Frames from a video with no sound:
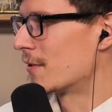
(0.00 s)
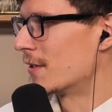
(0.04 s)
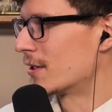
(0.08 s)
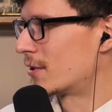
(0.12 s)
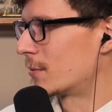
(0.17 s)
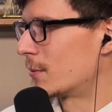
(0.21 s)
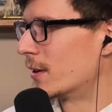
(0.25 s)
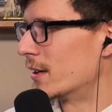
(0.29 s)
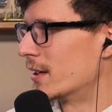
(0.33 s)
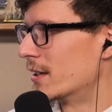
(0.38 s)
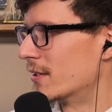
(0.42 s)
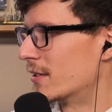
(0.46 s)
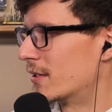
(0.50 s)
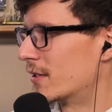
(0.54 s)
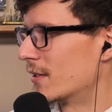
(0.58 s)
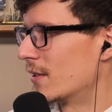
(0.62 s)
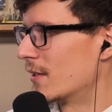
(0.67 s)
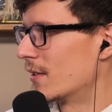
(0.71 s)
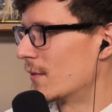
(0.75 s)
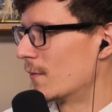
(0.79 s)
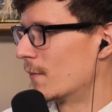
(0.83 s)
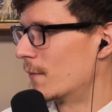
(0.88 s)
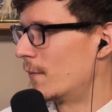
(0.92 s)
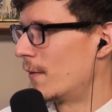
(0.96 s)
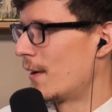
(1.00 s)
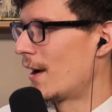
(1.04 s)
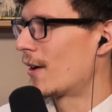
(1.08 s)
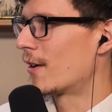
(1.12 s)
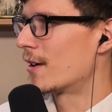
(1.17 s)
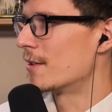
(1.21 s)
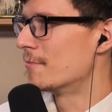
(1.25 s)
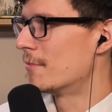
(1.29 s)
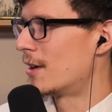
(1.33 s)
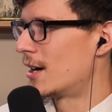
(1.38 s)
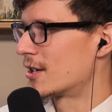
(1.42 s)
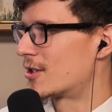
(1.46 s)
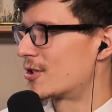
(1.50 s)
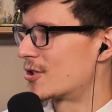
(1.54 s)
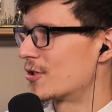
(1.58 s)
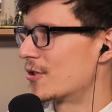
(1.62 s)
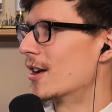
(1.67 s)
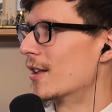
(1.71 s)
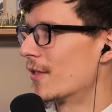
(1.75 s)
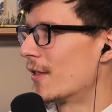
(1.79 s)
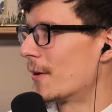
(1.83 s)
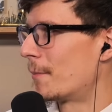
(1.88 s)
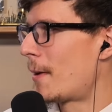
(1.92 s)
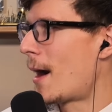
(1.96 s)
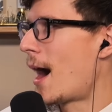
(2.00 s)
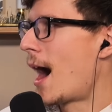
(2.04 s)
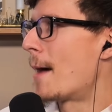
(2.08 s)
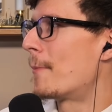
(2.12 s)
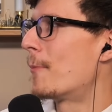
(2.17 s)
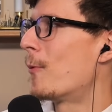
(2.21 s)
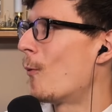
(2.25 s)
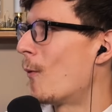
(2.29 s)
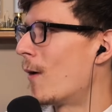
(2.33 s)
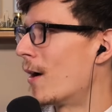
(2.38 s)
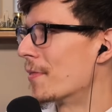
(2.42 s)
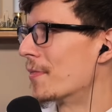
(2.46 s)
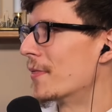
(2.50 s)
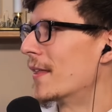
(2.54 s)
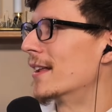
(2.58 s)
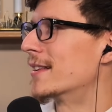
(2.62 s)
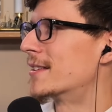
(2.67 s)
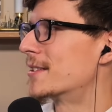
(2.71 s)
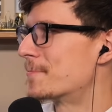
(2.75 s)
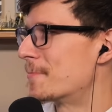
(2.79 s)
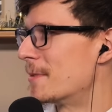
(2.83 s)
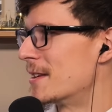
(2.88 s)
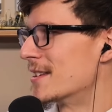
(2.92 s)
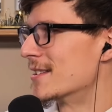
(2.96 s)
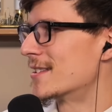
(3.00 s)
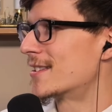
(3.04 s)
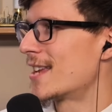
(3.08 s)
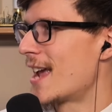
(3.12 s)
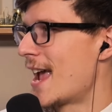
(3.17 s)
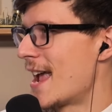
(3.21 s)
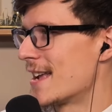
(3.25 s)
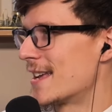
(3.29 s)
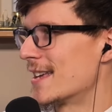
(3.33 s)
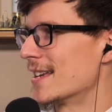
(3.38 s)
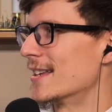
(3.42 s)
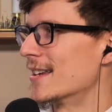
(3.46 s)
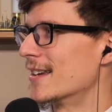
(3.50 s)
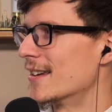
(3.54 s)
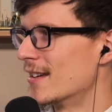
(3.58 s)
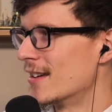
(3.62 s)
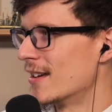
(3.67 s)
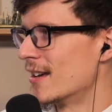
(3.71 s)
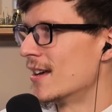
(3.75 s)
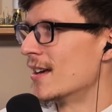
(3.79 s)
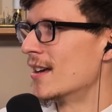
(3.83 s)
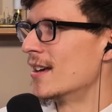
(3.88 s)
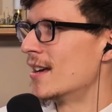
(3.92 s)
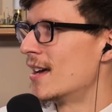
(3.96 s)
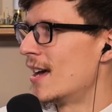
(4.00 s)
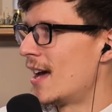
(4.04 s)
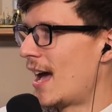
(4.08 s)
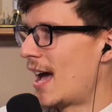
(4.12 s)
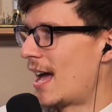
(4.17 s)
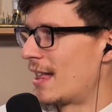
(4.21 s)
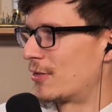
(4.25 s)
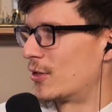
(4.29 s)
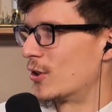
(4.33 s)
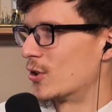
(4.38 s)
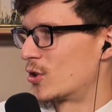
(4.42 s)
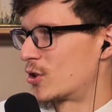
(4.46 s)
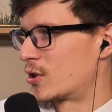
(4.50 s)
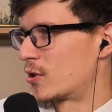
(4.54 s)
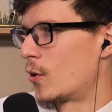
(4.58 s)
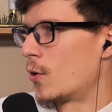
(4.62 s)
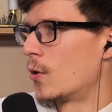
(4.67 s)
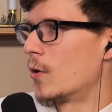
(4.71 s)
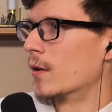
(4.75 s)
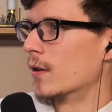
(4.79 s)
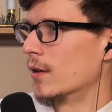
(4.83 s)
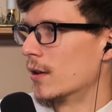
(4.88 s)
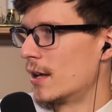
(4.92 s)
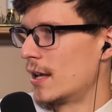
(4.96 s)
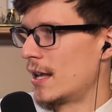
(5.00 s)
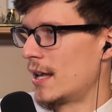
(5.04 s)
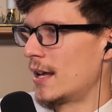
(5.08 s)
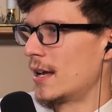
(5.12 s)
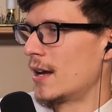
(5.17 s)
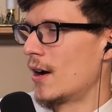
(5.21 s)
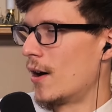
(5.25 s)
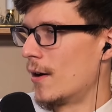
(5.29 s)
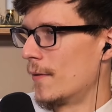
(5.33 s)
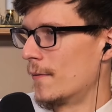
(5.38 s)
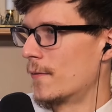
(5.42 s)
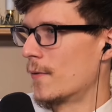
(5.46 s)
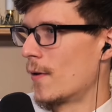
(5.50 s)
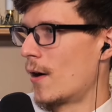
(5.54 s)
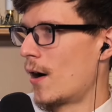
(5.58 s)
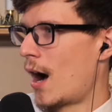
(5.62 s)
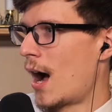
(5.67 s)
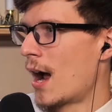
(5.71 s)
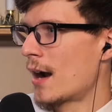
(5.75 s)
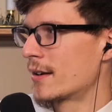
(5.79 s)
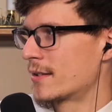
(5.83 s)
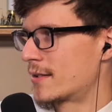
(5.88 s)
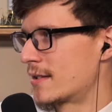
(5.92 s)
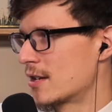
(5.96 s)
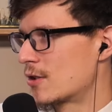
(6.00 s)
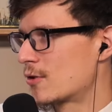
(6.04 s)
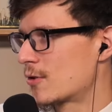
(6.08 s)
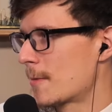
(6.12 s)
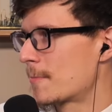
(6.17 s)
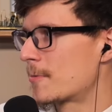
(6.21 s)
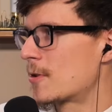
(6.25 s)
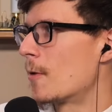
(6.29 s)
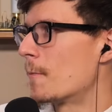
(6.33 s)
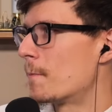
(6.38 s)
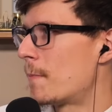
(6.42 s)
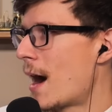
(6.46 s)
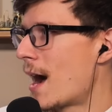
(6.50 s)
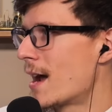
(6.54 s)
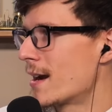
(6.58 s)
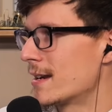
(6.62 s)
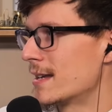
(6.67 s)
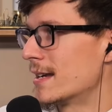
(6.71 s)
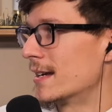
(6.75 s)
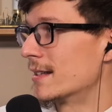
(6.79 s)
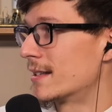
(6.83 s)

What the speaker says: This one is very much the top one that's been taken at the soul of, honestly, cryptobotany